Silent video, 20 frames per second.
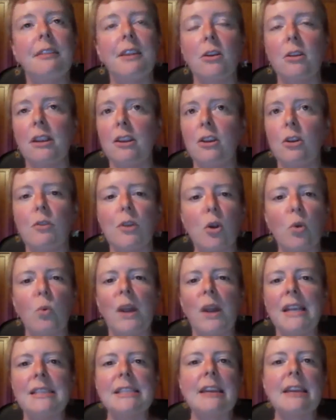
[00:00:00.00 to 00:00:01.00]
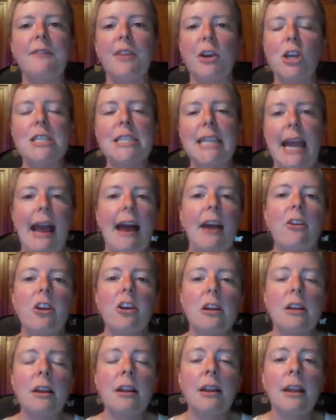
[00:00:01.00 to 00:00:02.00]
their you know their wings get very
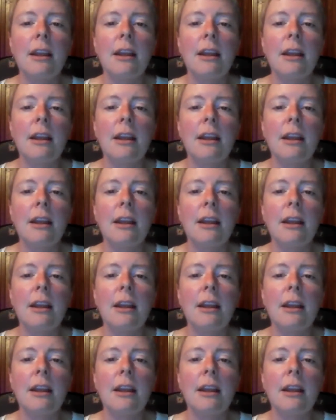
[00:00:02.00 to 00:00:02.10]
tattered.